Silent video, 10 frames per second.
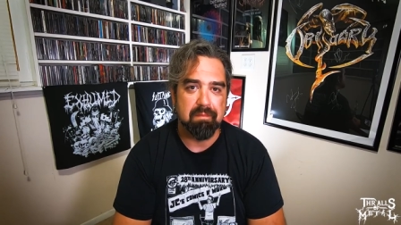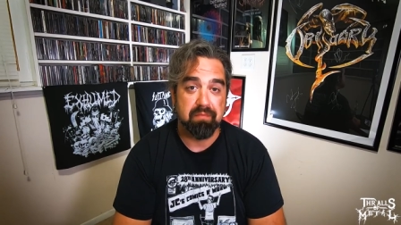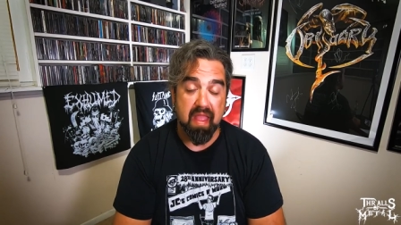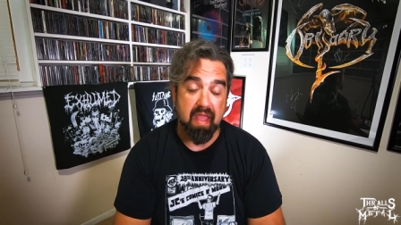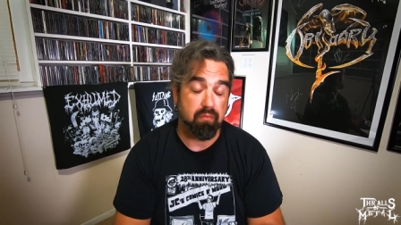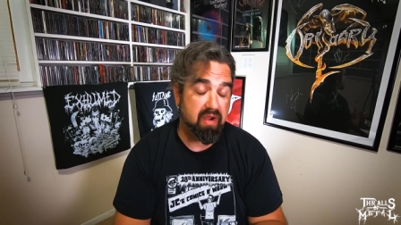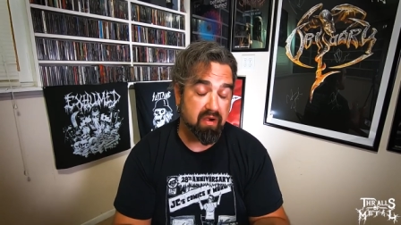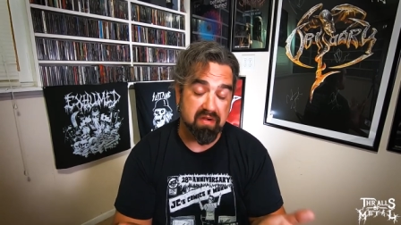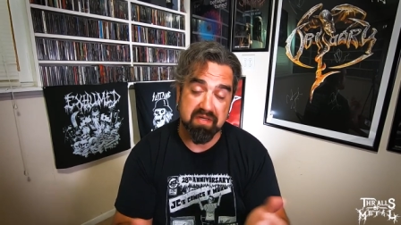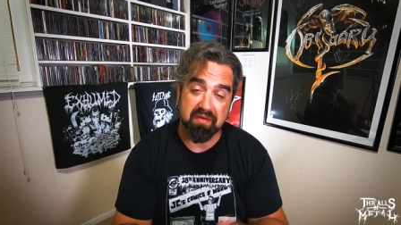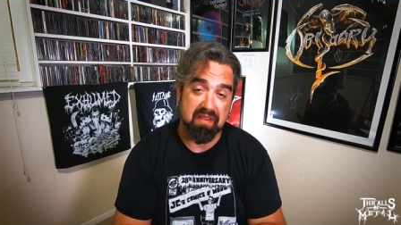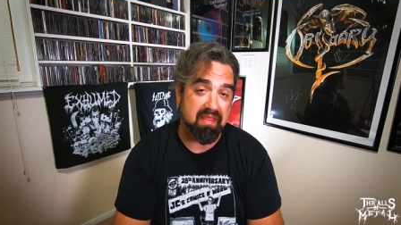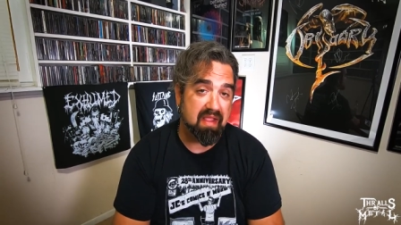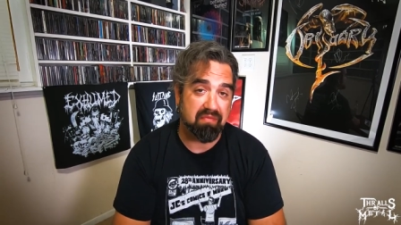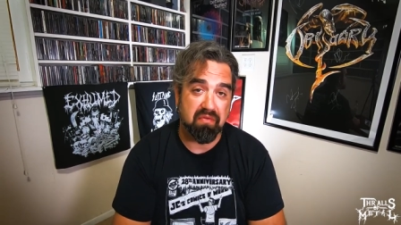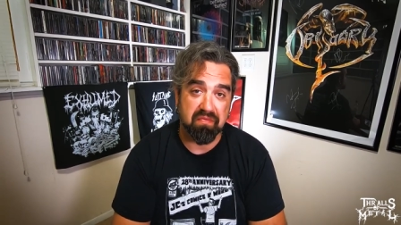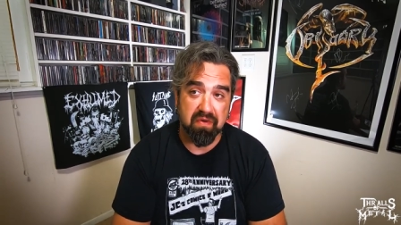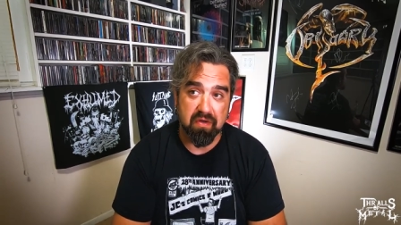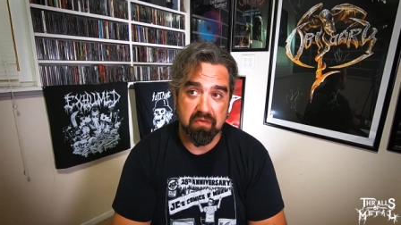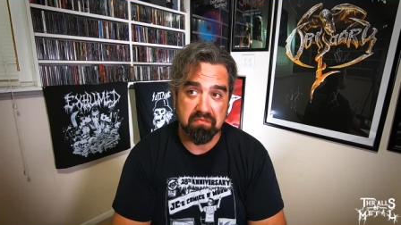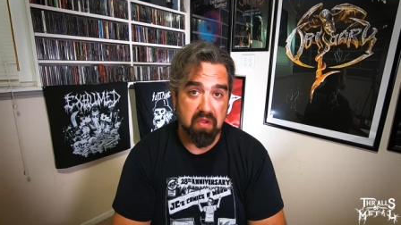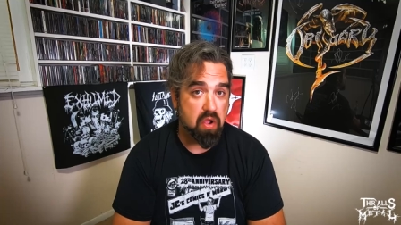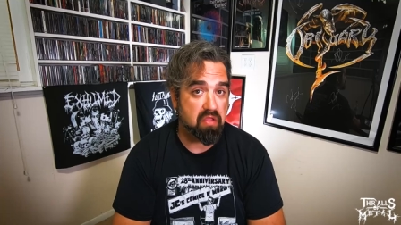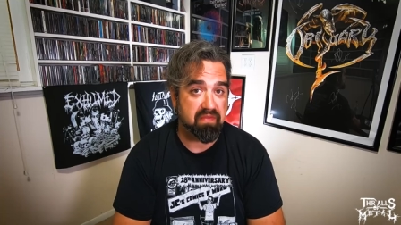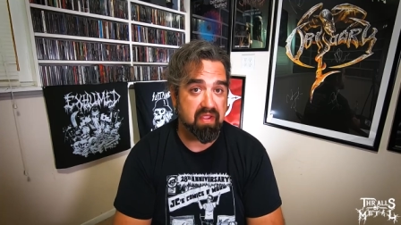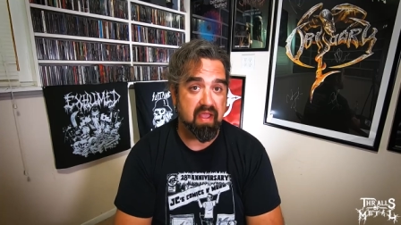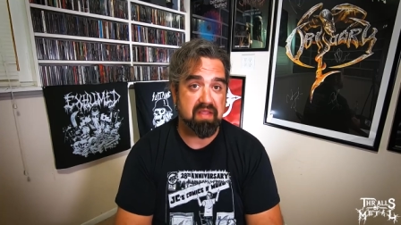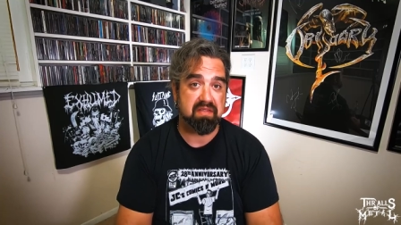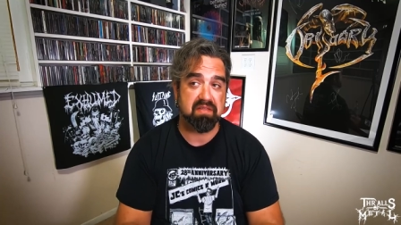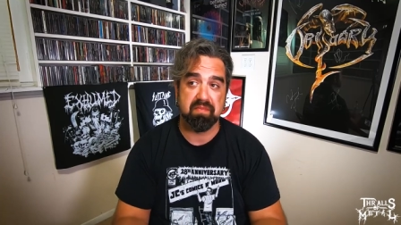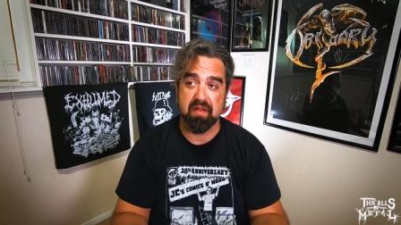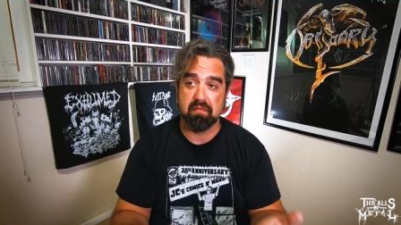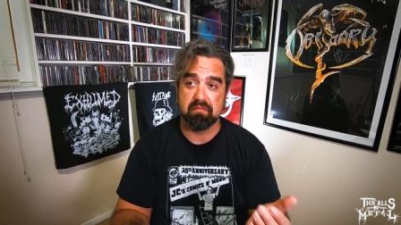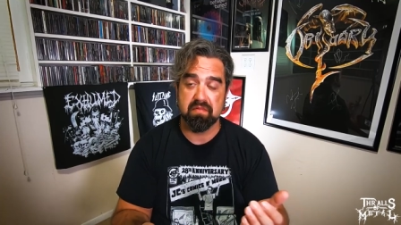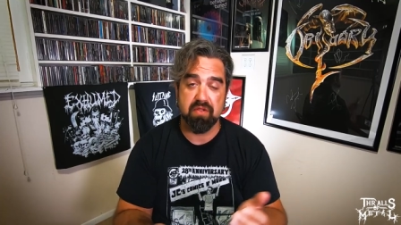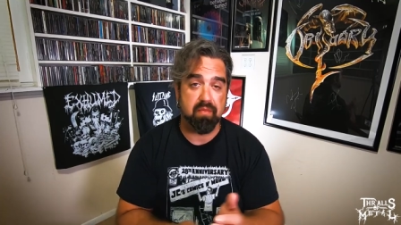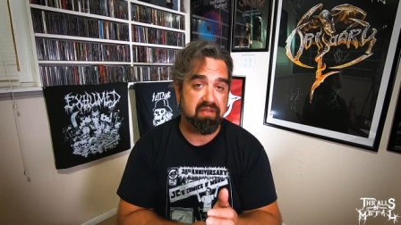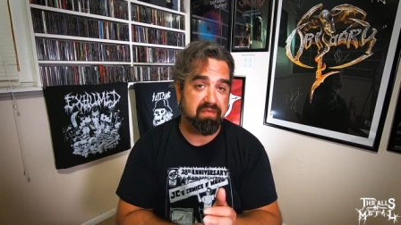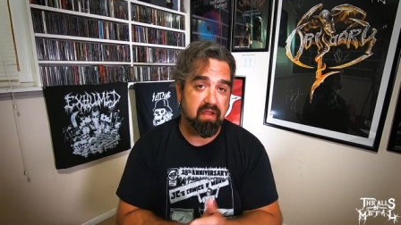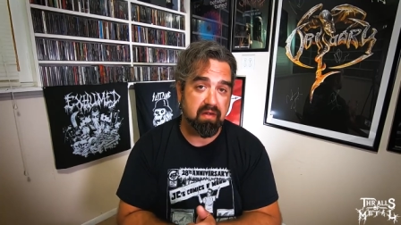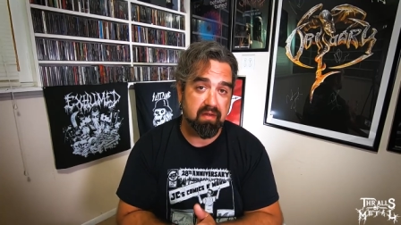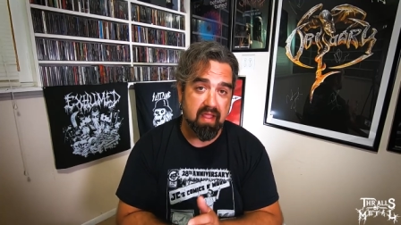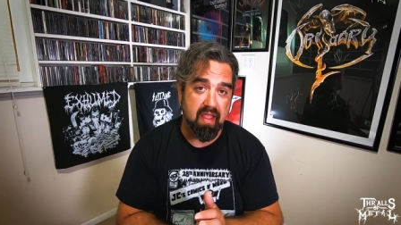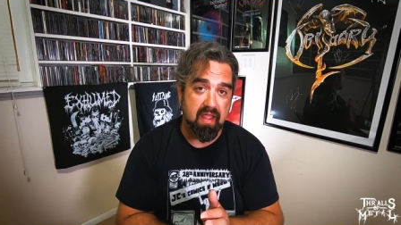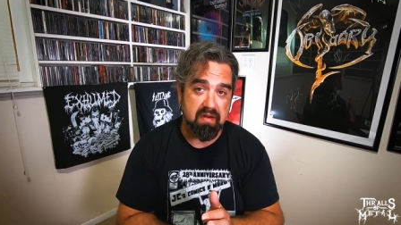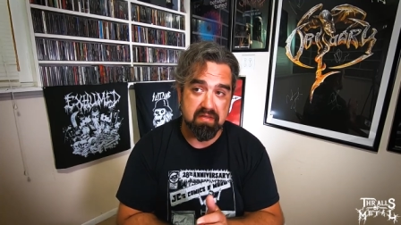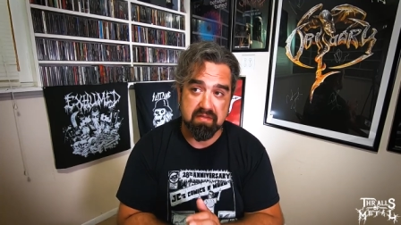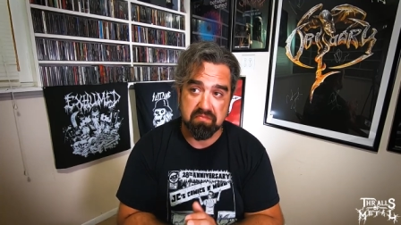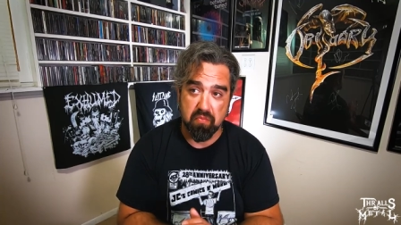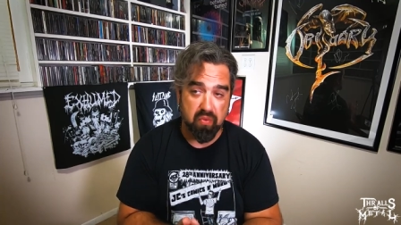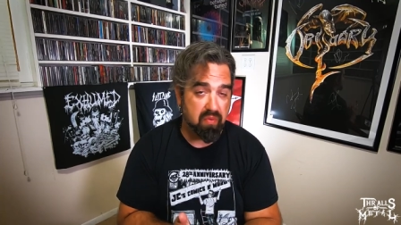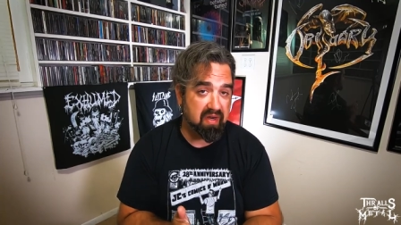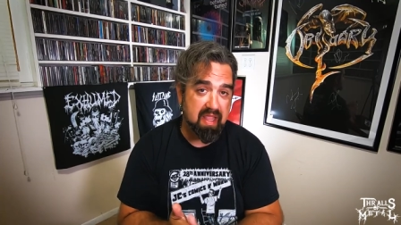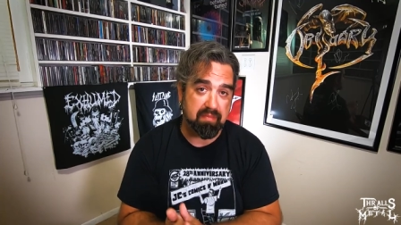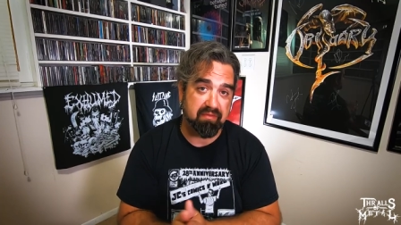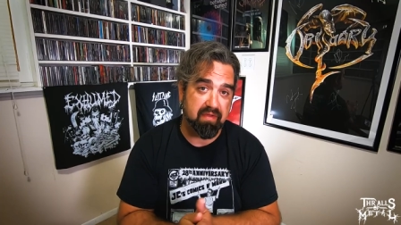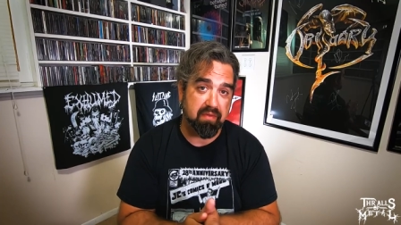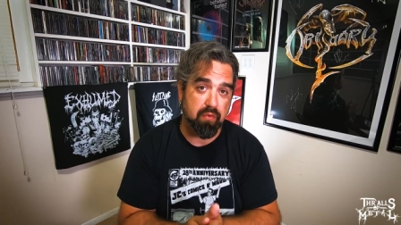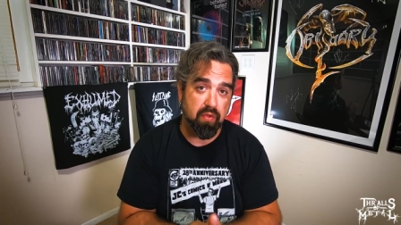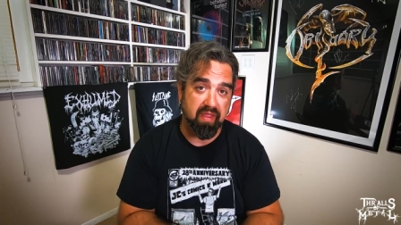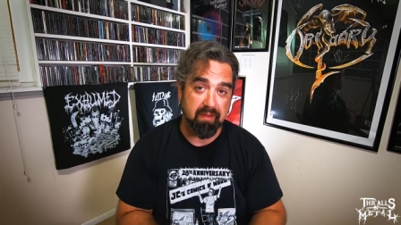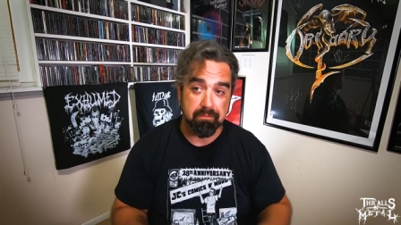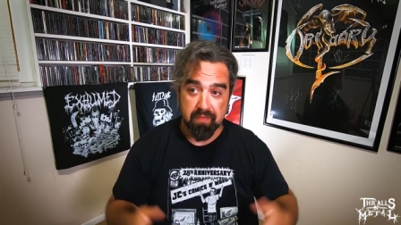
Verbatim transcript: And we are eternally thankful for all of you guys. It's been so much fun, and we want to keep the fun rolling.